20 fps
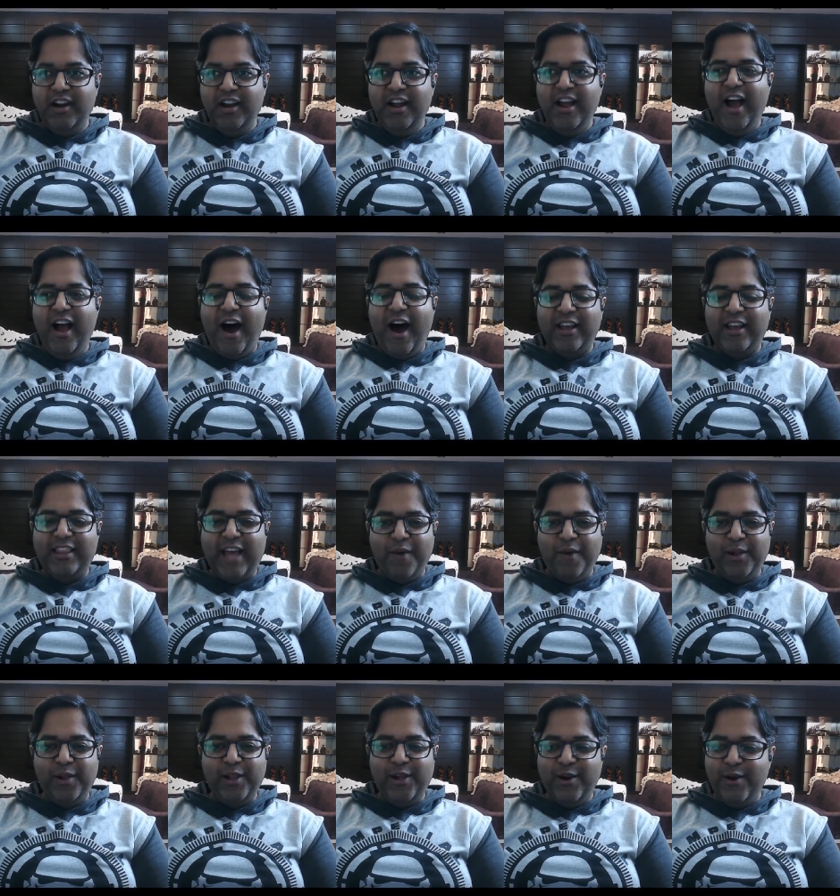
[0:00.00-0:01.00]
how that
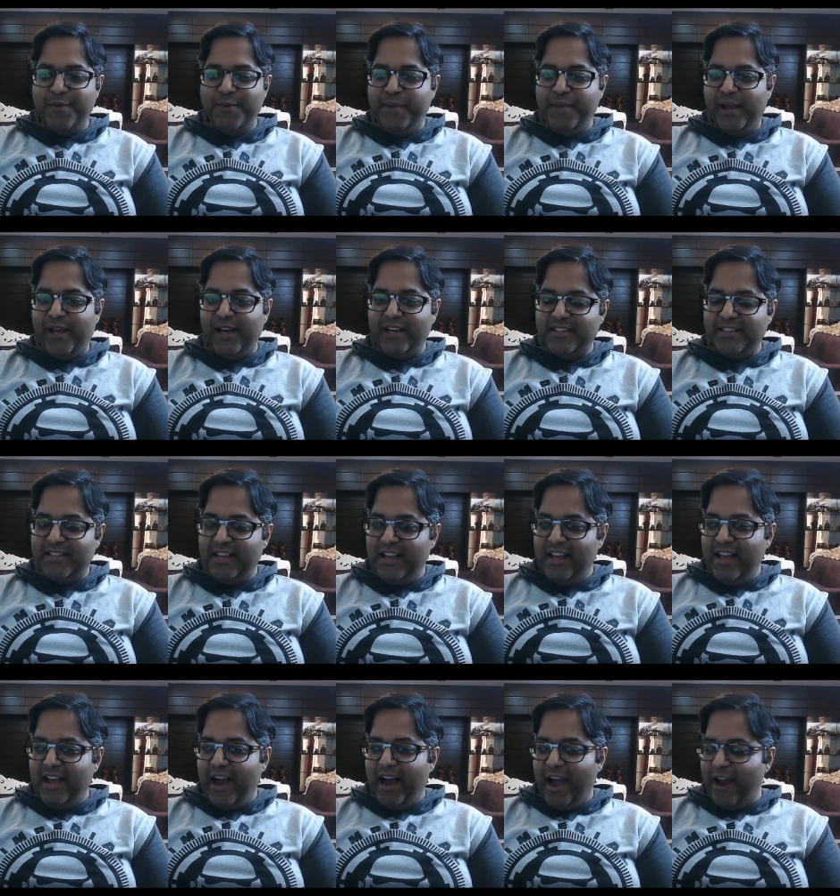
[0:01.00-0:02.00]
will go because
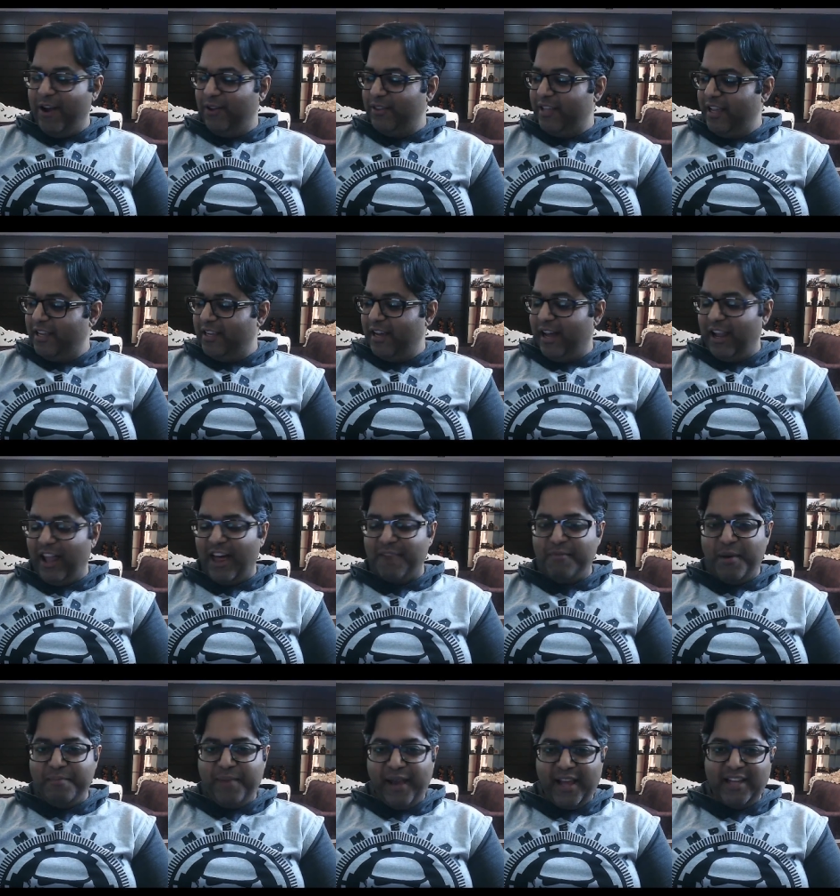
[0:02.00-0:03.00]
I don't think a lot of
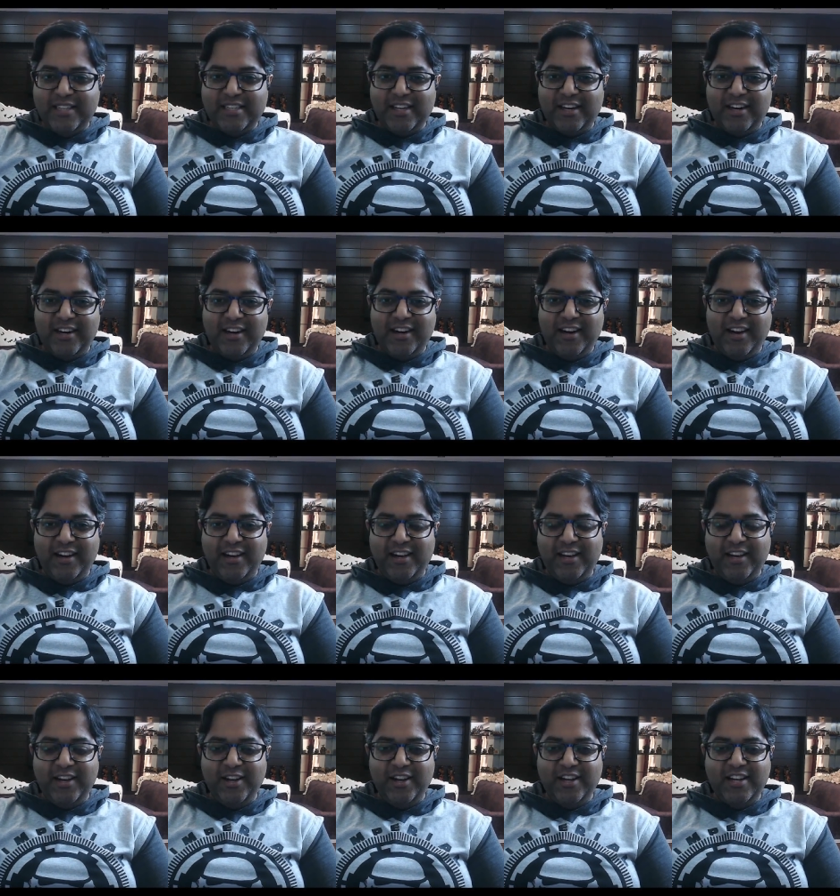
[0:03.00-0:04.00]
my paints are
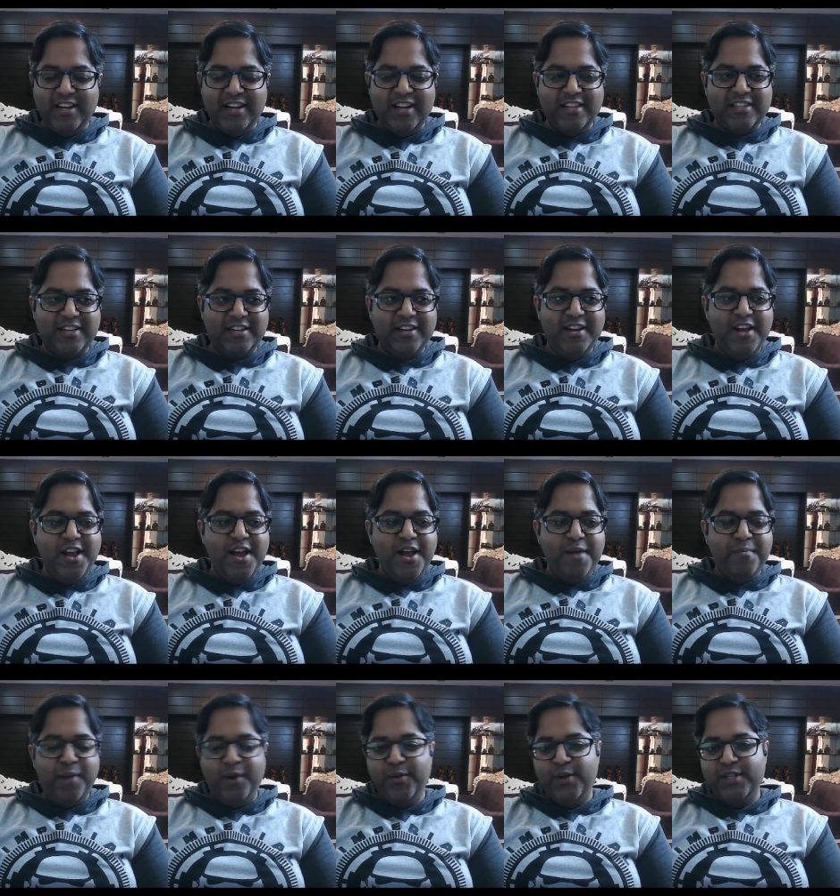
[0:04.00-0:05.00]
in good condition,
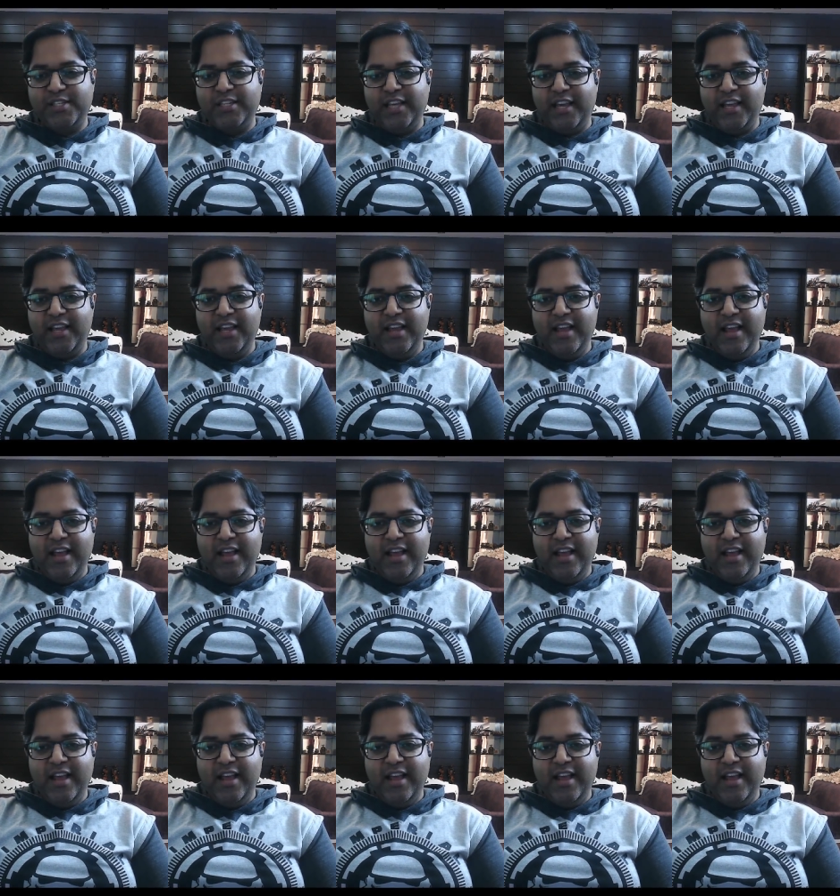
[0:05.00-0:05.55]
but we'll see.